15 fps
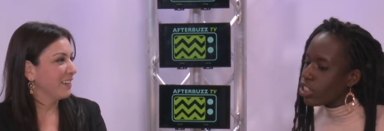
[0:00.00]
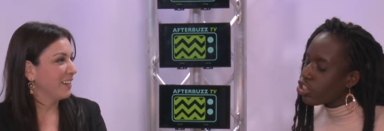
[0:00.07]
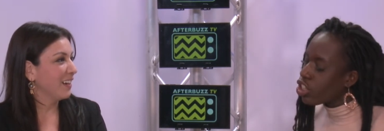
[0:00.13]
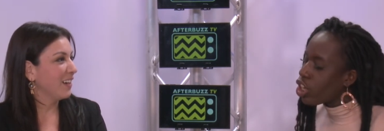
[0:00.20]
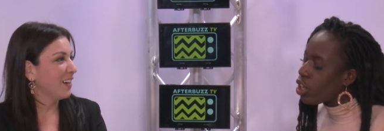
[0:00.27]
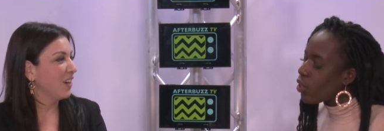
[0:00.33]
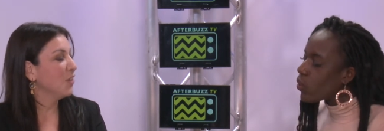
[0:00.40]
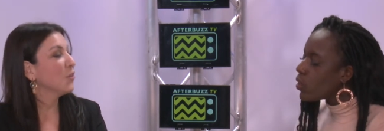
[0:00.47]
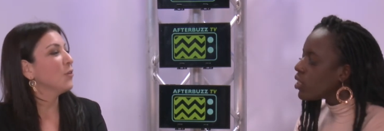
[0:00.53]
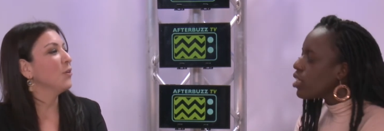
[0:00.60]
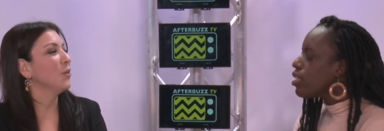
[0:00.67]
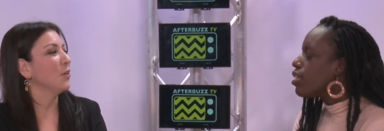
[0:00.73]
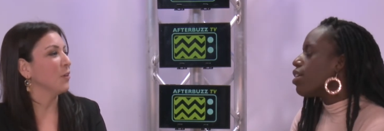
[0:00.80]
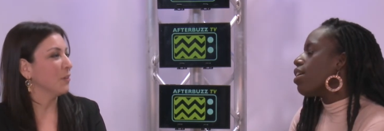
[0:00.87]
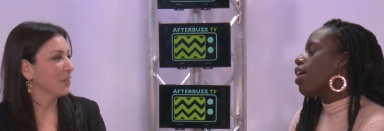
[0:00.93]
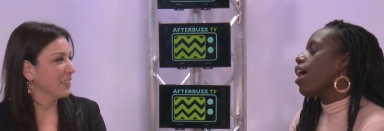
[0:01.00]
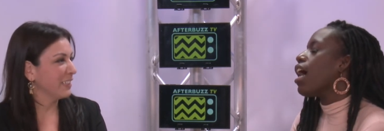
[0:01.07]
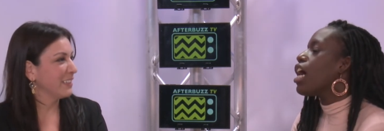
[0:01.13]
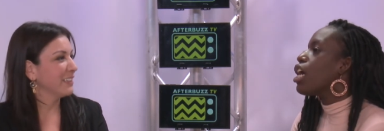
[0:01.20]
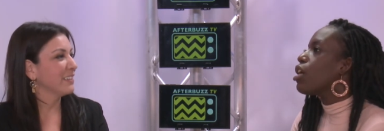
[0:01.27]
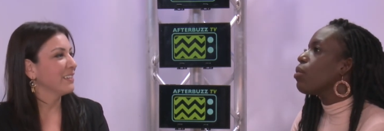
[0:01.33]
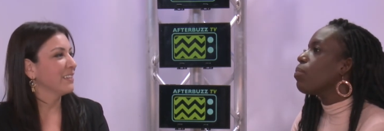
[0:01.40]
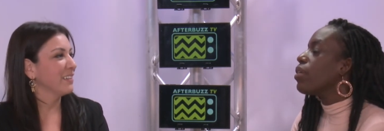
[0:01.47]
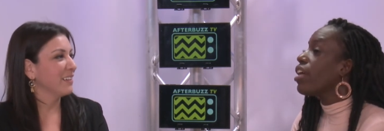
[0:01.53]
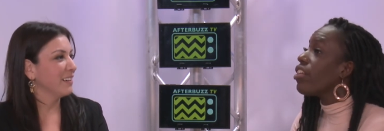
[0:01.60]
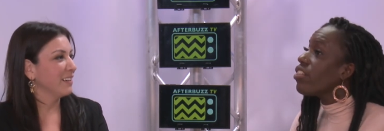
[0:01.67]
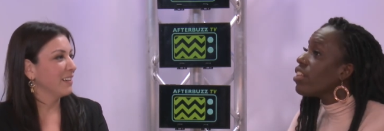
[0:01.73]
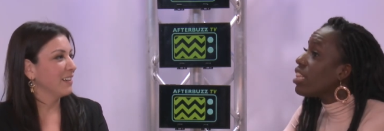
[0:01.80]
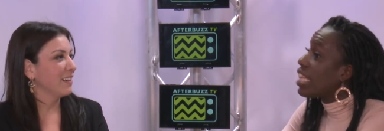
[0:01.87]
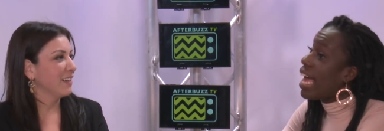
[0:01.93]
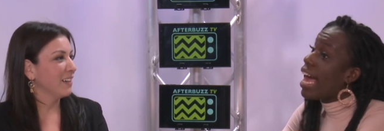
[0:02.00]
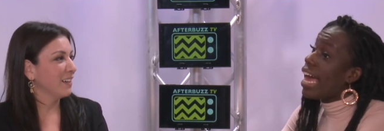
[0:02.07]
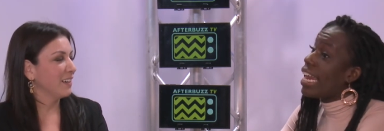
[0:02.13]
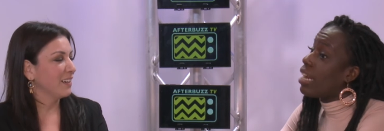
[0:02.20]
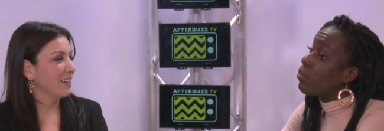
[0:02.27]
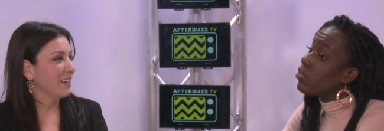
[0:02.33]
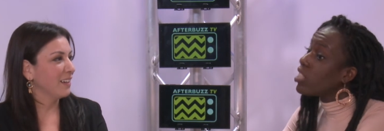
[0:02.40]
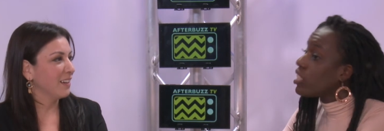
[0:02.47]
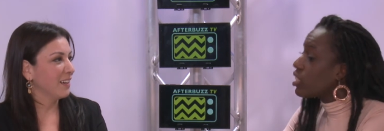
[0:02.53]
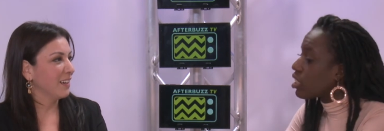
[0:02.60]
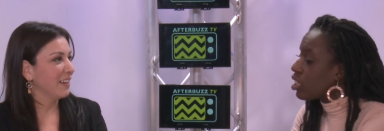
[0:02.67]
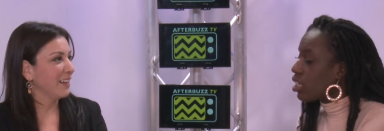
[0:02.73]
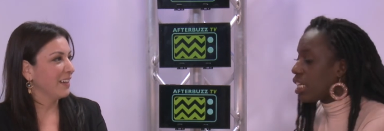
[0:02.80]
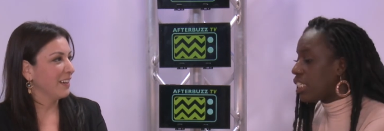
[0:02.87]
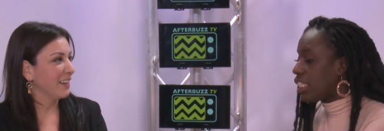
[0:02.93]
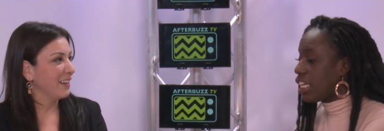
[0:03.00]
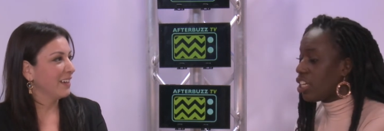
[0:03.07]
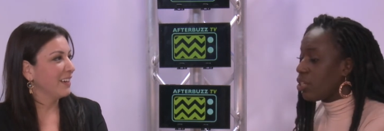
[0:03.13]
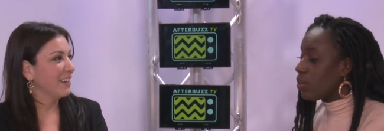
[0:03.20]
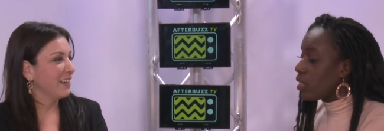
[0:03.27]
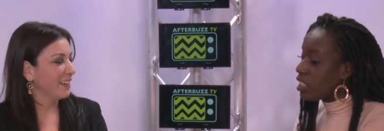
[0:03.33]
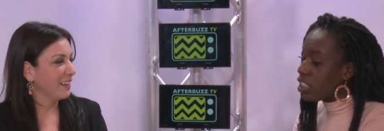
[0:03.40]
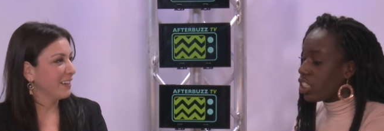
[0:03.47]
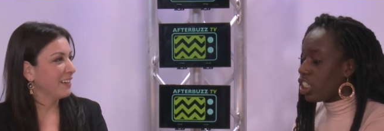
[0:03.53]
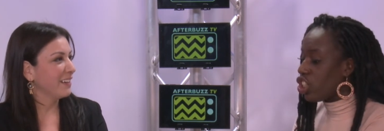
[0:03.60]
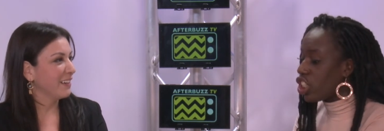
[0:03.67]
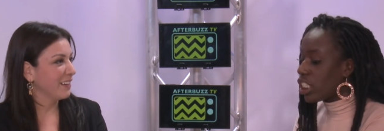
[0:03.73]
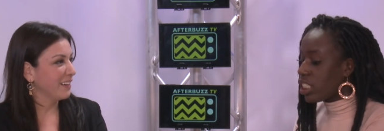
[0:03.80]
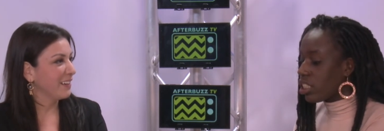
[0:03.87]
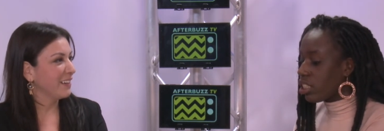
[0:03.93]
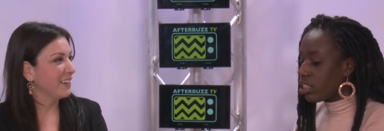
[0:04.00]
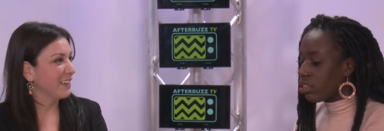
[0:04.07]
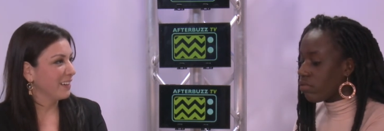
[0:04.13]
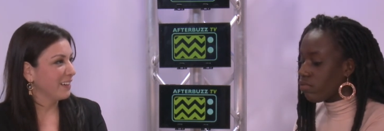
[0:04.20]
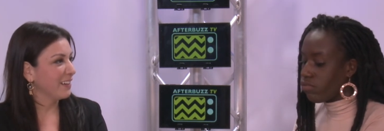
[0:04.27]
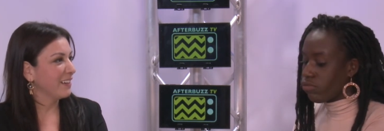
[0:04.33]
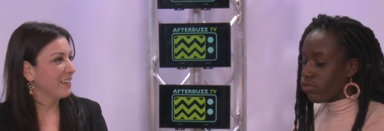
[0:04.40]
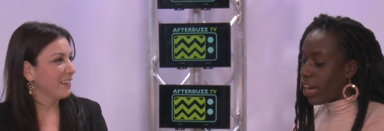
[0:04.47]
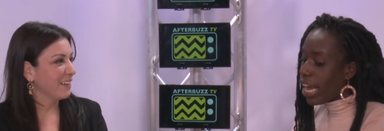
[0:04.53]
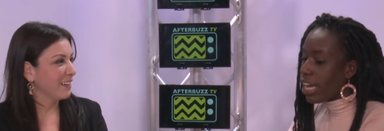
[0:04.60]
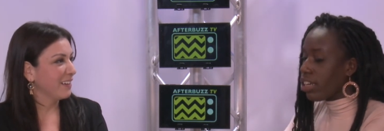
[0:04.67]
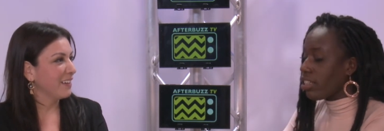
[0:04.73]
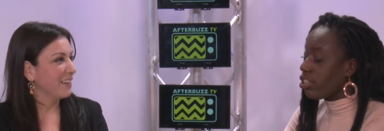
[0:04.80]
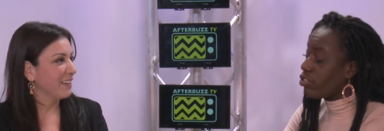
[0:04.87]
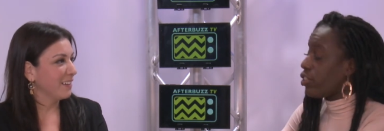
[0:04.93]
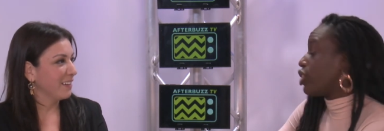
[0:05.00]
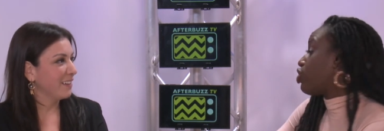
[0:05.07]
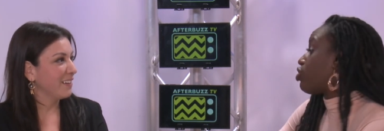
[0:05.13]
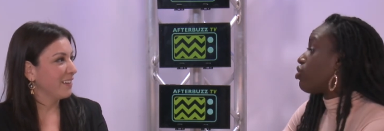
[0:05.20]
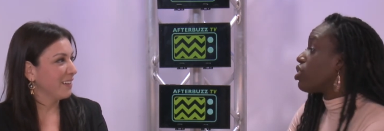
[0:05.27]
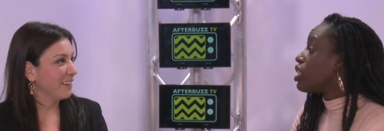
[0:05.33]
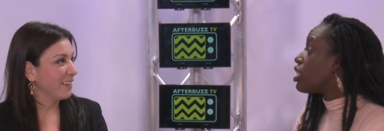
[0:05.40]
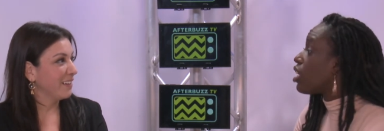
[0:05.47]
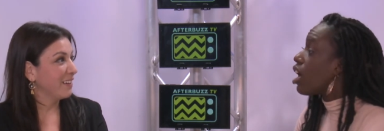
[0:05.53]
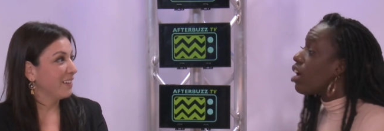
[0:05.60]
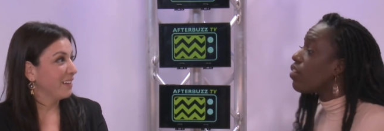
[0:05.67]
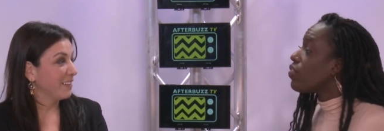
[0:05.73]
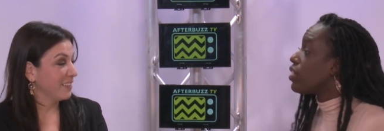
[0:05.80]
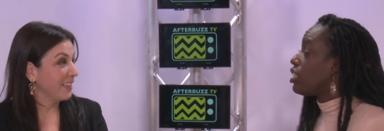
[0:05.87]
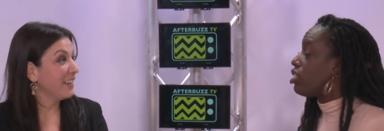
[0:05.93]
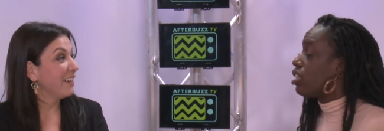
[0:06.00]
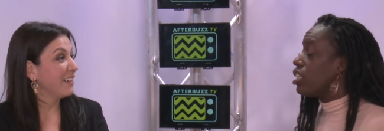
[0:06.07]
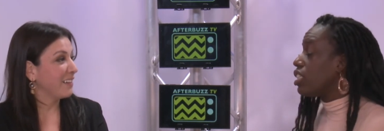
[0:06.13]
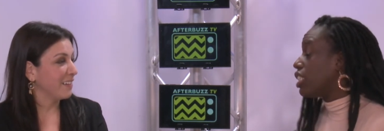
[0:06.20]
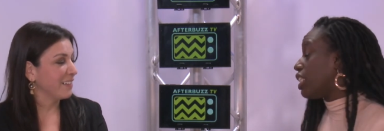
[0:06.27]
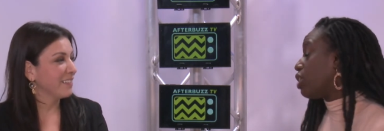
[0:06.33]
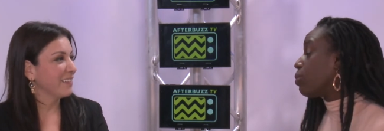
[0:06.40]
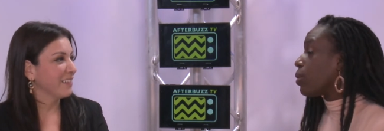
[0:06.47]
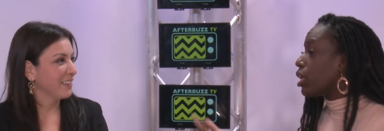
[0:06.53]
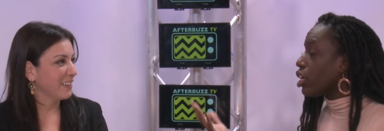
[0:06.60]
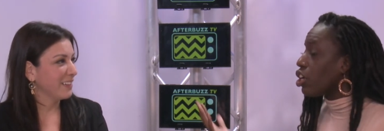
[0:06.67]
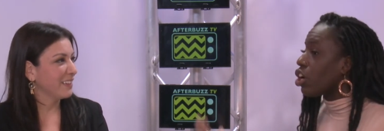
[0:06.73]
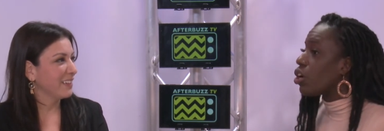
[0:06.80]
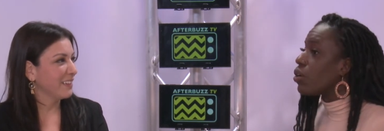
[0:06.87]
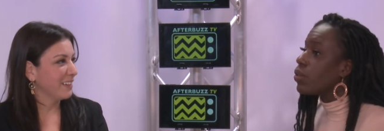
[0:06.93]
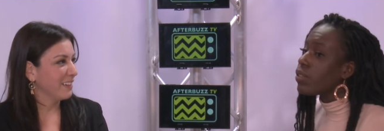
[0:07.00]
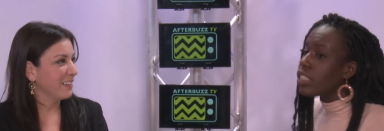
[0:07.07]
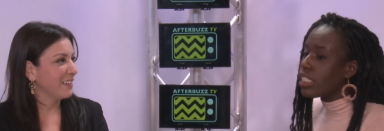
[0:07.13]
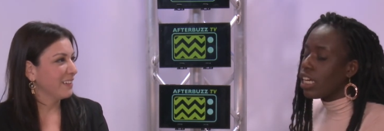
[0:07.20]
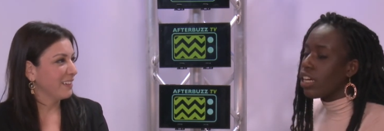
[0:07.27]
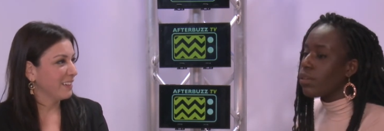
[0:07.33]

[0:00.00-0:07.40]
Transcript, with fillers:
Speaker 1: show. Oh, cool. Um, but other than that, I'm just continuing to just write original stuff and, yeah. and see where it goes.